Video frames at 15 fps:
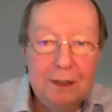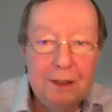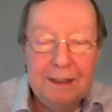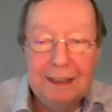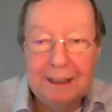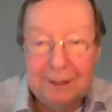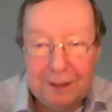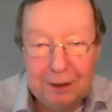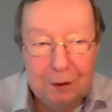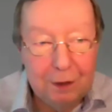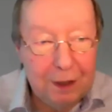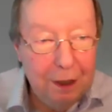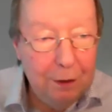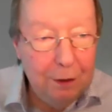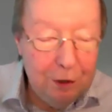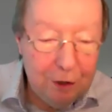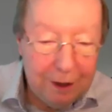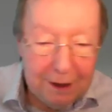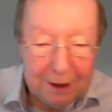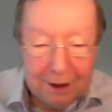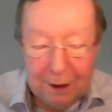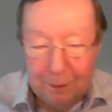Yes, you can only
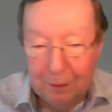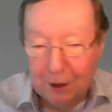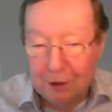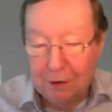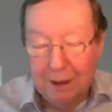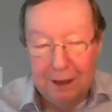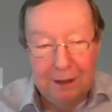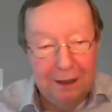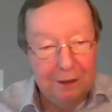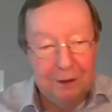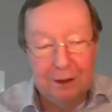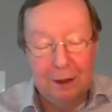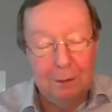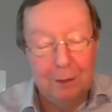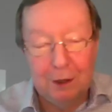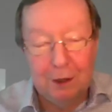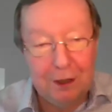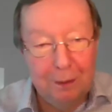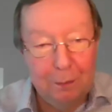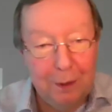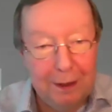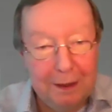drink so much
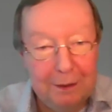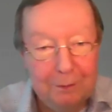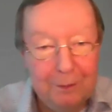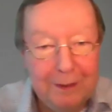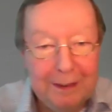champagne.